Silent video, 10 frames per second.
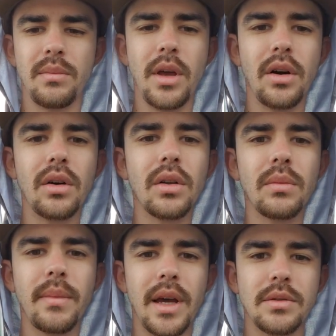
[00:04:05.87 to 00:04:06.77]
They're
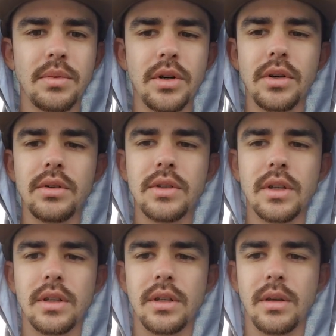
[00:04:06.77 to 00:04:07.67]
all mass produced,
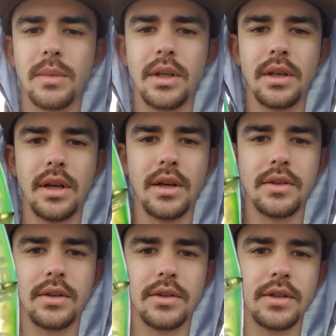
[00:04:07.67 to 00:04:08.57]
and I mean, as
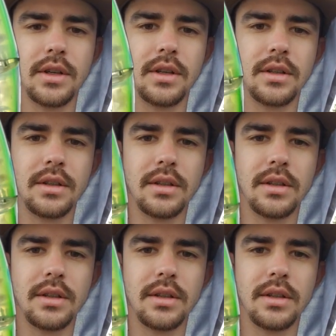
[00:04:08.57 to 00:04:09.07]
you can see,